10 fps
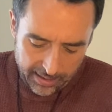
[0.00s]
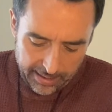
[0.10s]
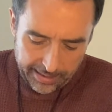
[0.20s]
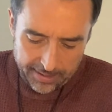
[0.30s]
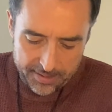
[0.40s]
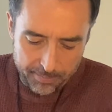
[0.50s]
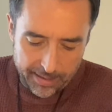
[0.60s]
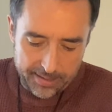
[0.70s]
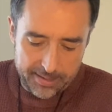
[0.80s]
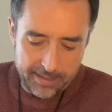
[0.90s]
Cancer
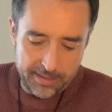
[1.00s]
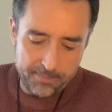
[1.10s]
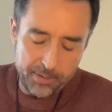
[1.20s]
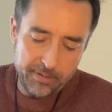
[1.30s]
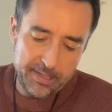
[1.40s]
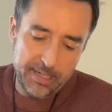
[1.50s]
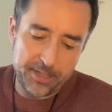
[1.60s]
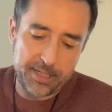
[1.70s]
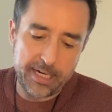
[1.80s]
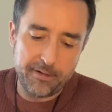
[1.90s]
Pisces, Moon in
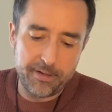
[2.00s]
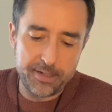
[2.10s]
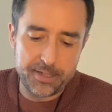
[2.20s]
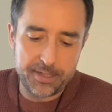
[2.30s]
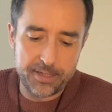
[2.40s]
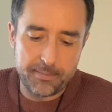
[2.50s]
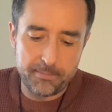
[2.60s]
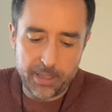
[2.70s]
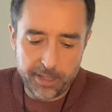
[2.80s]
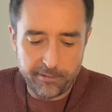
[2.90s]
Sagittarius,
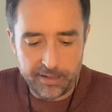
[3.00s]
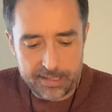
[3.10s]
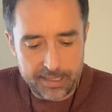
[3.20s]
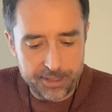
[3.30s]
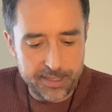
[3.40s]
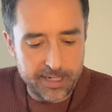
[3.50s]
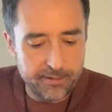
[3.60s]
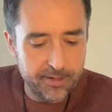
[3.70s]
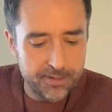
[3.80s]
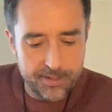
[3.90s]
Mercury in
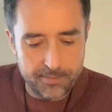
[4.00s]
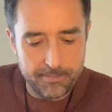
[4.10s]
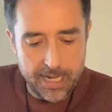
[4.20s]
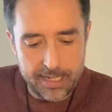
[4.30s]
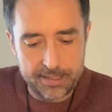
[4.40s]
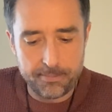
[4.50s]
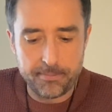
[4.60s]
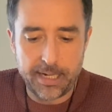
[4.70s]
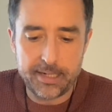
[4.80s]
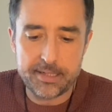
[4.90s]
Sagittarius, Mars in
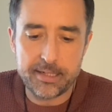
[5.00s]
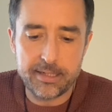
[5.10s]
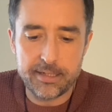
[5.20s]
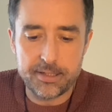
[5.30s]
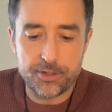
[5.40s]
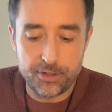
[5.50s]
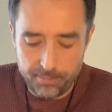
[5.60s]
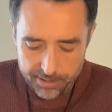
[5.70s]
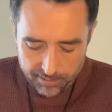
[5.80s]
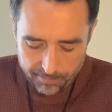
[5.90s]
Pisces,
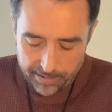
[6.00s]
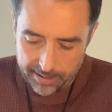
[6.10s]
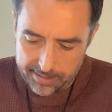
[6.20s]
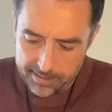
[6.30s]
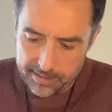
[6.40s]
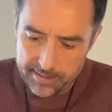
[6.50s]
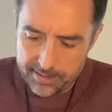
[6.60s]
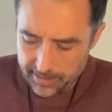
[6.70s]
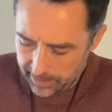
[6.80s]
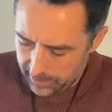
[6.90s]
Jupiter in
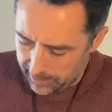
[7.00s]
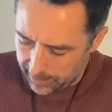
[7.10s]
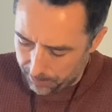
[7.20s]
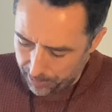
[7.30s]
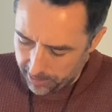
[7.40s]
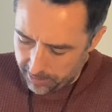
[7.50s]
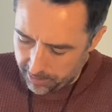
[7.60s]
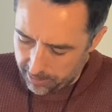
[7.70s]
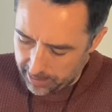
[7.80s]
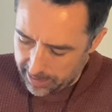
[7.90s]
Pisces,
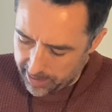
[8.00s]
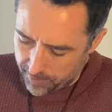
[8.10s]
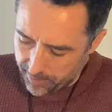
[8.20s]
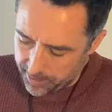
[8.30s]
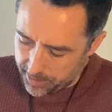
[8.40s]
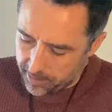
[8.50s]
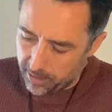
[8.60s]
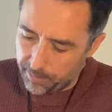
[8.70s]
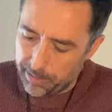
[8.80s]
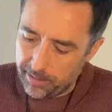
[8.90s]
Capricorn, Aries,
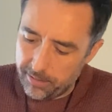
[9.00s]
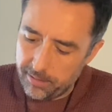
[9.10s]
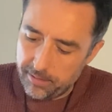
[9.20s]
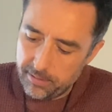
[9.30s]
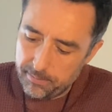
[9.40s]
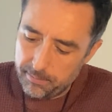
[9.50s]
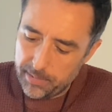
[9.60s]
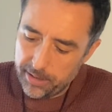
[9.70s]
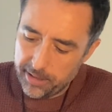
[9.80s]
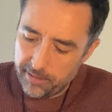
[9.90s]
Scorpio,
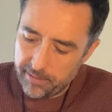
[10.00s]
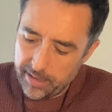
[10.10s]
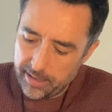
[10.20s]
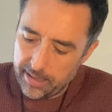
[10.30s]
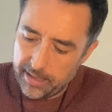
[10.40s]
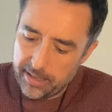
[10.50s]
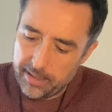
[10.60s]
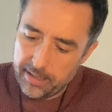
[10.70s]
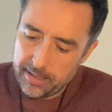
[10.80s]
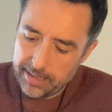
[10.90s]
Mercury
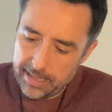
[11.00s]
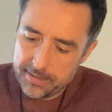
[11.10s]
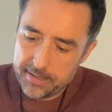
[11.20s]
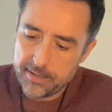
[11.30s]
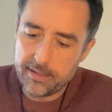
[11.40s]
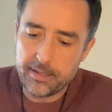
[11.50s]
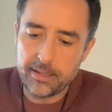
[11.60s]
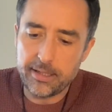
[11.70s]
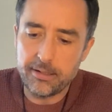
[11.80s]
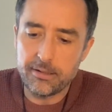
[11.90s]
in Cancer,
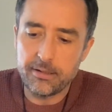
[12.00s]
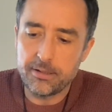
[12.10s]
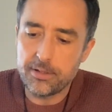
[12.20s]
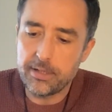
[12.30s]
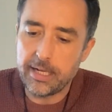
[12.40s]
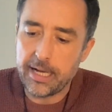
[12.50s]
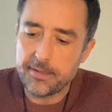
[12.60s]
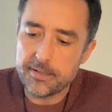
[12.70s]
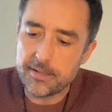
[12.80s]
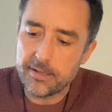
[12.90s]
Leo,
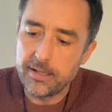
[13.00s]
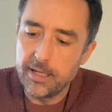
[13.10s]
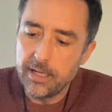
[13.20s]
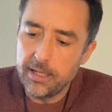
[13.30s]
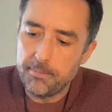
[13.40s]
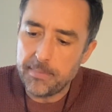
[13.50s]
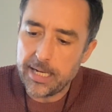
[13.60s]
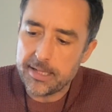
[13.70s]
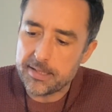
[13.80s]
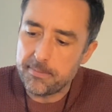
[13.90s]
Cancer,
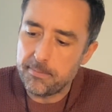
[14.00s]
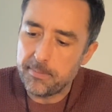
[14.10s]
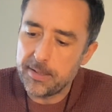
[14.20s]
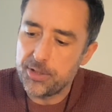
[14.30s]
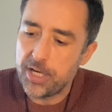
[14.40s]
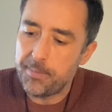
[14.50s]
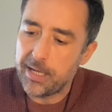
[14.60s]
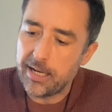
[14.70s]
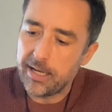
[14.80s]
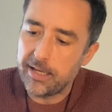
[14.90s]
Mars in
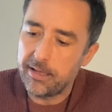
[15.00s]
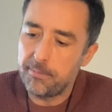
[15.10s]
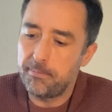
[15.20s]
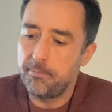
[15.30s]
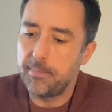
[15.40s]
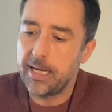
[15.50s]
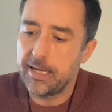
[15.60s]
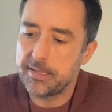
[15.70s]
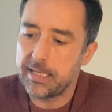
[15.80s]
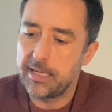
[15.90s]
Gemini,
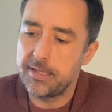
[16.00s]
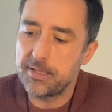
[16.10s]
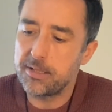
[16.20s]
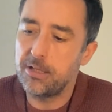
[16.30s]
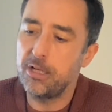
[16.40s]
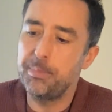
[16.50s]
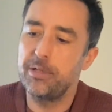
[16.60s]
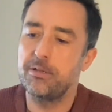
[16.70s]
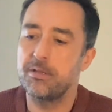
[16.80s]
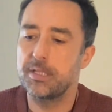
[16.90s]
Mars in
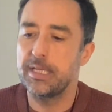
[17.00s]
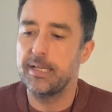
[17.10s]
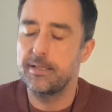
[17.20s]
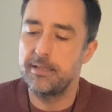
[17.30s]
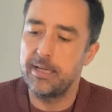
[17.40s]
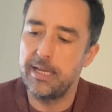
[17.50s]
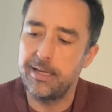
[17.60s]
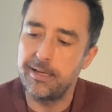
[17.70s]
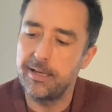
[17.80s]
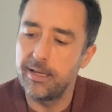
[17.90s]
Scorpio, Saturn
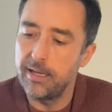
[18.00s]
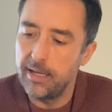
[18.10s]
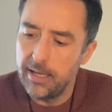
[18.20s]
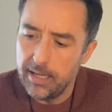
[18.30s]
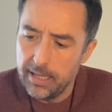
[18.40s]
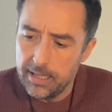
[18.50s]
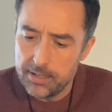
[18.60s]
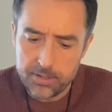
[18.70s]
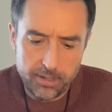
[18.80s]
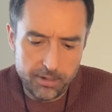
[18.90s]
in
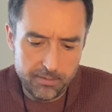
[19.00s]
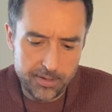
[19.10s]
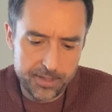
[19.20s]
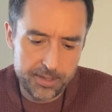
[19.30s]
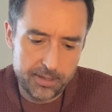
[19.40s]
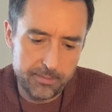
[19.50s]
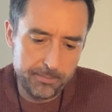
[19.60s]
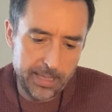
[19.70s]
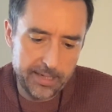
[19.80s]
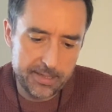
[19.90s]
Taurus,
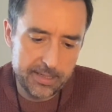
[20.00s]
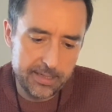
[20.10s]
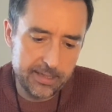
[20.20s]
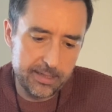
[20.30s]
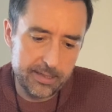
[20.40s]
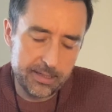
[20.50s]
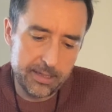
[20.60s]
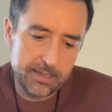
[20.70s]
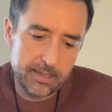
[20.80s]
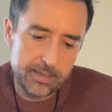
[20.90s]
Pisces,
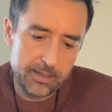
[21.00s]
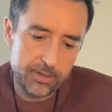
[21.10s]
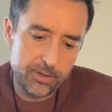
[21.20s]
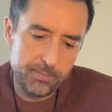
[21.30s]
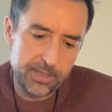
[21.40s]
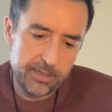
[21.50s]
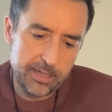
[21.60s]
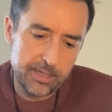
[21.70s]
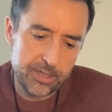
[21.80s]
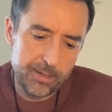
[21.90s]
Jupiter
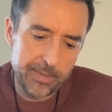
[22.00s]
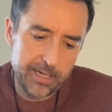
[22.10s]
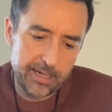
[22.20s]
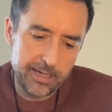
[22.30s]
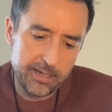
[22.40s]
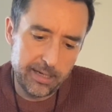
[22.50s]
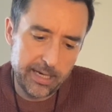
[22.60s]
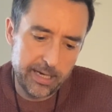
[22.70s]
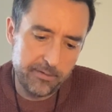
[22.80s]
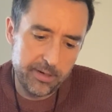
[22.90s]
in Gemini,
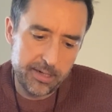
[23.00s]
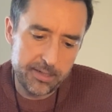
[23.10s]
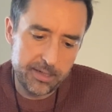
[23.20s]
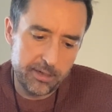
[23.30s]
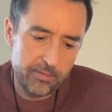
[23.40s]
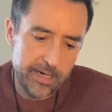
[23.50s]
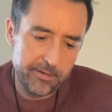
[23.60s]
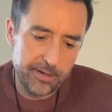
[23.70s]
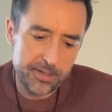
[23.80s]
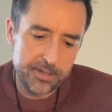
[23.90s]
Aries,
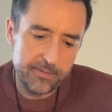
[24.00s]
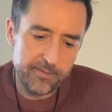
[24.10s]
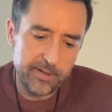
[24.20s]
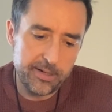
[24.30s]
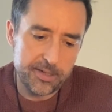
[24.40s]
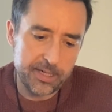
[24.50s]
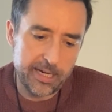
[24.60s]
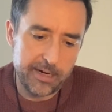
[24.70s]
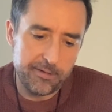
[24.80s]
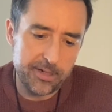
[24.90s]
Aquarius, Venus in
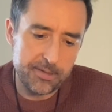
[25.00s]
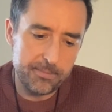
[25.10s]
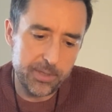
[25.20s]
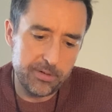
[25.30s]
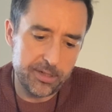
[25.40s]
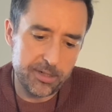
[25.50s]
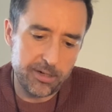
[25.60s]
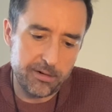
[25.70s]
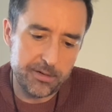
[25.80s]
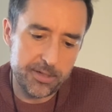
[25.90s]
Aries, Moon in
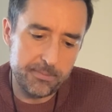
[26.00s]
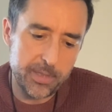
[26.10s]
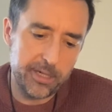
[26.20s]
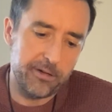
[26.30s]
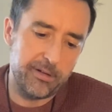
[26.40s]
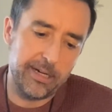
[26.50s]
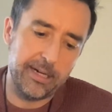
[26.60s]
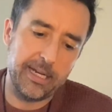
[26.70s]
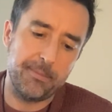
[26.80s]
Taurus, Mercury in